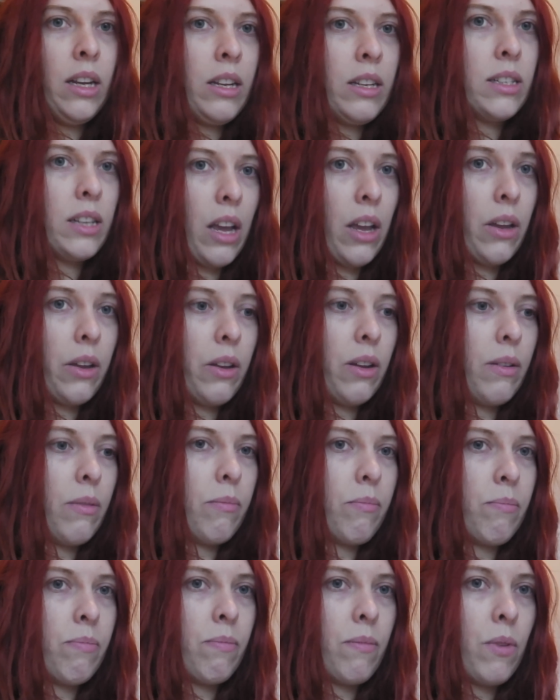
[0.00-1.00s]
So
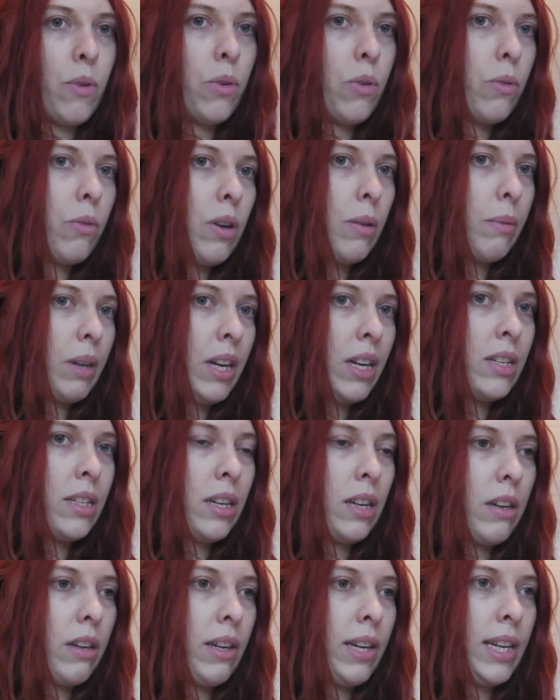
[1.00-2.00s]
all I'm going to do
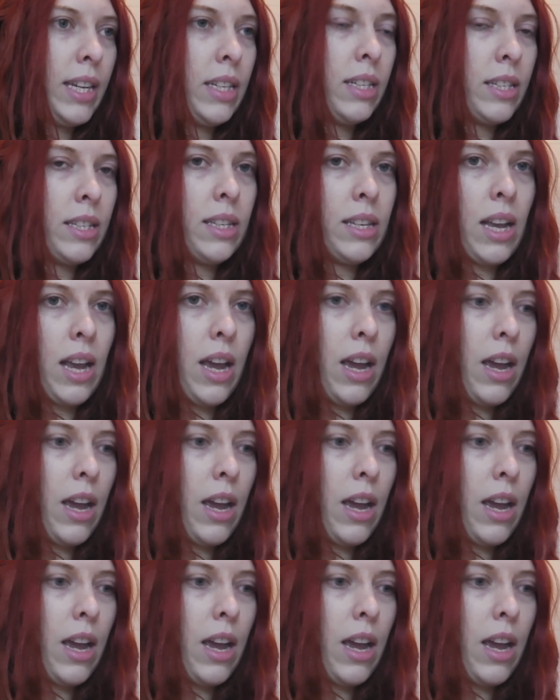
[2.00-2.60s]
is